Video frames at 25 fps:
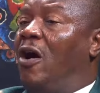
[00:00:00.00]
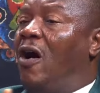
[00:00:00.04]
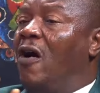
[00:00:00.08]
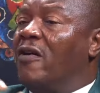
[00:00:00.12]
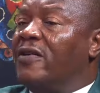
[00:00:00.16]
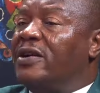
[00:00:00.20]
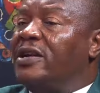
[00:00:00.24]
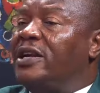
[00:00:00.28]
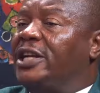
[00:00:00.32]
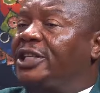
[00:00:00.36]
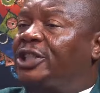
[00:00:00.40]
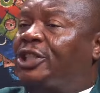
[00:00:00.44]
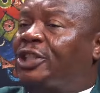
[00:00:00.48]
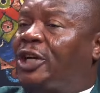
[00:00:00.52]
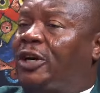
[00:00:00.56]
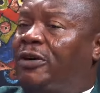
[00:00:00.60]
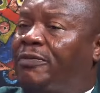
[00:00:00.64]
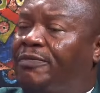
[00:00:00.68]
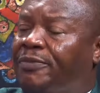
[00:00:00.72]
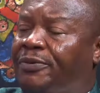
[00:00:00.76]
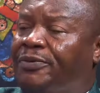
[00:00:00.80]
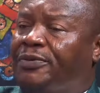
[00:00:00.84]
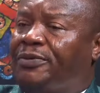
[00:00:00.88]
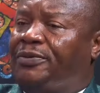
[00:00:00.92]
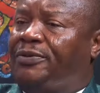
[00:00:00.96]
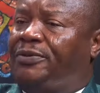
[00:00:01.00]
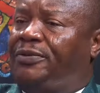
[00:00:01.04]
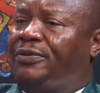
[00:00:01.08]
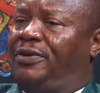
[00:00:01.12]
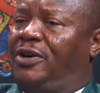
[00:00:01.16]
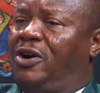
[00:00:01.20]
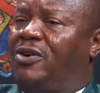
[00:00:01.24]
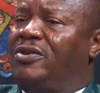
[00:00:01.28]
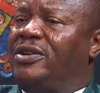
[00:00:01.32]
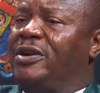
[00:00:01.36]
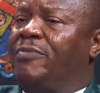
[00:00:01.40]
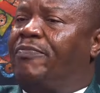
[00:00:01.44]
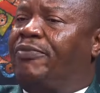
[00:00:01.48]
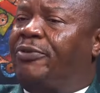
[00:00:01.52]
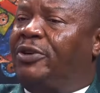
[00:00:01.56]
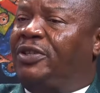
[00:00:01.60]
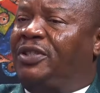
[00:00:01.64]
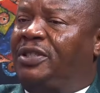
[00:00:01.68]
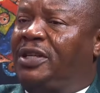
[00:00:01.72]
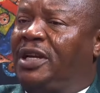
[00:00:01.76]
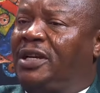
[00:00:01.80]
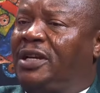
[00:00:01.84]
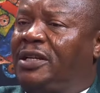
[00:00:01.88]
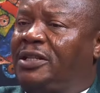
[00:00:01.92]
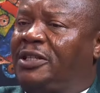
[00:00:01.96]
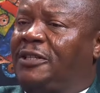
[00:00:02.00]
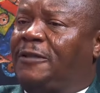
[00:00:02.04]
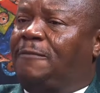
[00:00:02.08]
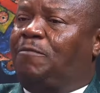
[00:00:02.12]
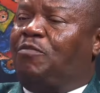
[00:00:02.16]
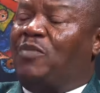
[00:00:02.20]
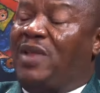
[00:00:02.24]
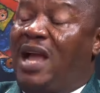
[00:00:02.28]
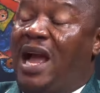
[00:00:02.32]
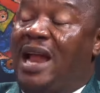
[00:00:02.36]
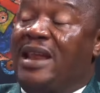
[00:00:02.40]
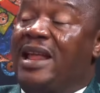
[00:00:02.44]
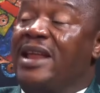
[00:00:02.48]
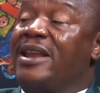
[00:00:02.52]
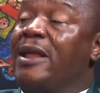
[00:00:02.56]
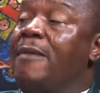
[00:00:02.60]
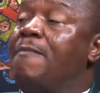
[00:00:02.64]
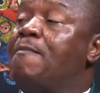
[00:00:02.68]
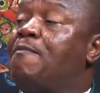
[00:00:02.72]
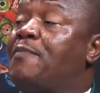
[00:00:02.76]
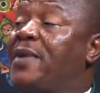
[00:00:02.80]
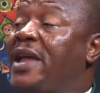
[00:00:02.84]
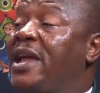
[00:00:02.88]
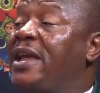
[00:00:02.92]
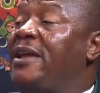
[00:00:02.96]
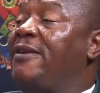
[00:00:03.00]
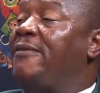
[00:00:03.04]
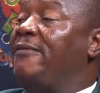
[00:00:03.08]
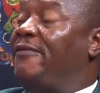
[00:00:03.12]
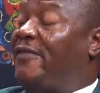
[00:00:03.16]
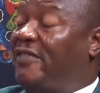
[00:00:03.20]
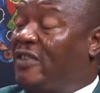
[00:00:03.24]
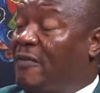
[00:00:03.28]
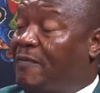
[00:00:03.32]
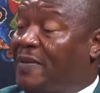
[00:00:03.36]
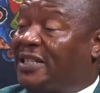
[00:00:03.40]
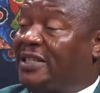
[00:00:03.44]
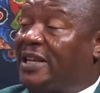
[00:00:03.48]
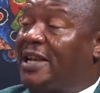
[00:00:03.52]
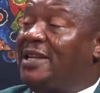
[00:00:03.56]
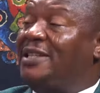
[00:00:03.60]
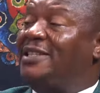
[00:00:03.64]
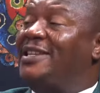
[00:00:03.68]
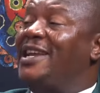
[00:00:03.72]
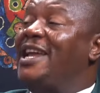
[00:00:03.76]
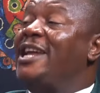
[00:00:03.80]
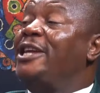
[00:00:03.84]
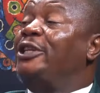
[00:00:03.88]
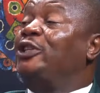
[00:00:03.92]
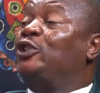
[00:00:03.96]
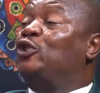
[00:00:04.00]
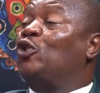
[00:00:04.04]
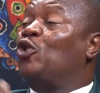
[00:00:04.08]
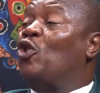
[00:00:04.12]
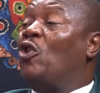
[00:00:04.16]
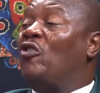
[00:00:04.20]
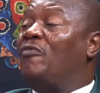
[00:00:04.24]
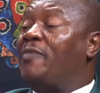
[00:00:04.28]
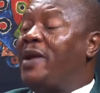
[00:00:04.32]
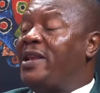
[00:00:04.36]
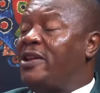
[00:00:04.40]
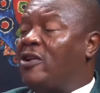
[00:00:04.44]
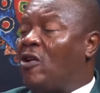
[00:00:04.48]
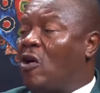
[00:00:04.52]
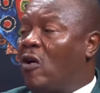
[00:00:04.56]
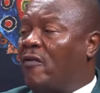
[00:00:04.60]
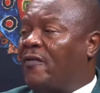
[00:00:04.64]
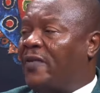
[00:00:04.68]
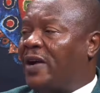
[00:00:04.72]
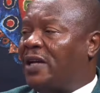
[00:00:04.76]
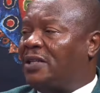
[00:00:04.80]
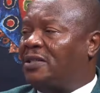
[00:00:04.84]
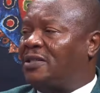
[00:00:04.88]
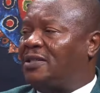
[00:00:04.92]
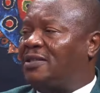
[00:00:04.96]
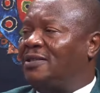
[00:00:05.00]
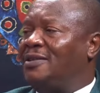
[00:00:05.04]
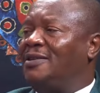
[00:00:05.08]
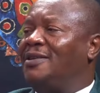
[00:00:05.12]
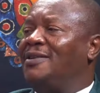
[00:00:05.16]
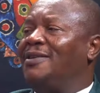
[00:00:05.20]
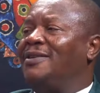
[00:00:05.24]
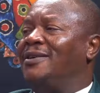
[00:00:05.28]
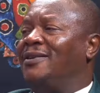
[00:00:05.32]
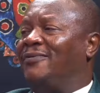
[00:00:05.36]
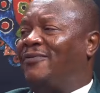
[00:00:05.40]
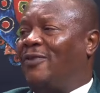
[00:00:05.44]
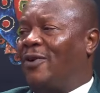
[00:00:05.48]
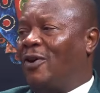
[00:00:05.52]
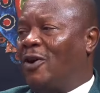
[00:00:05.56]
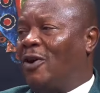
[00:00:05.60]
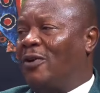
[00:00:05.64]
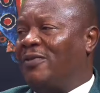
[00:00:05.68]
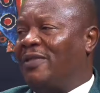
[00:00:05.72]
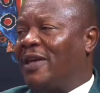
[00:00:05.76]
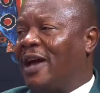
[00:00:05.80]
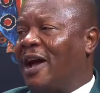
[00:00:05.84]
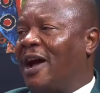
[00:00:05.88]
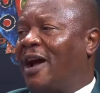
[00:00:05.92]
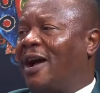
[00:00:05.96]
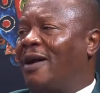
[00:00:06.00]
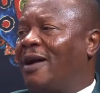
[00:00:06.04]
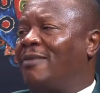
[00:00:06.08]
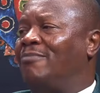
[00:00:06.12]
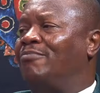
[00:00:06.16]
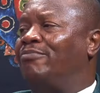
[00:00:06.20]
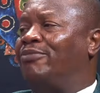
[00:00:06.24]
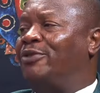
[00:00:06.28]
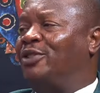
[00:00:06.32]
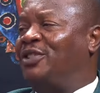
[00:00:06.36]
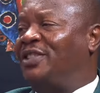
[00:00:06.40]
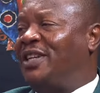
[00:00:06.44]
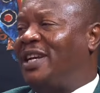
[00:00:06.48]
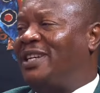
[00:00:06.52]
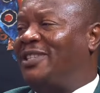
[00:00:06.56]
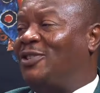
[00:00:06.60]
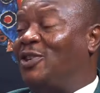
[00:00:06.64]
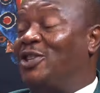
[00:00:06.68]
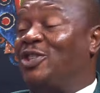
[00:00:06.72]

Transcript: on the job, on the project, and then they pay 50% into government coffers for other projects.